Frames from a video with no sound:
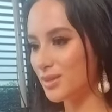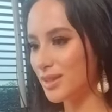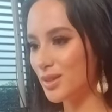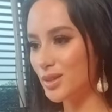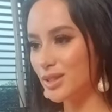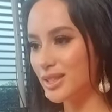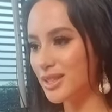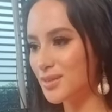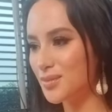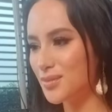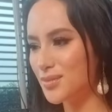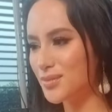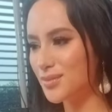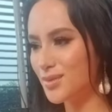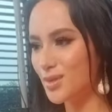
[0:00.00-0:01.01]
Literally
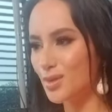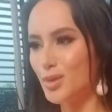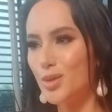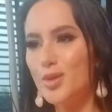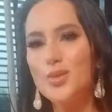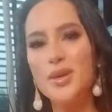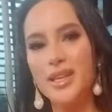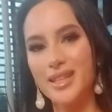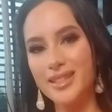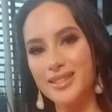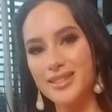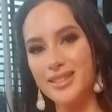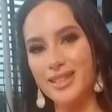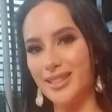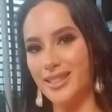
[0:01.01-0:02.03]
2 weeks,
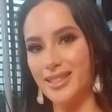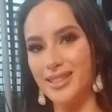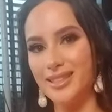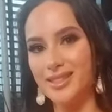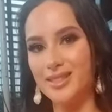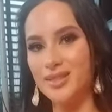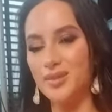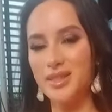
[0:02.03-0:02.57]
I think.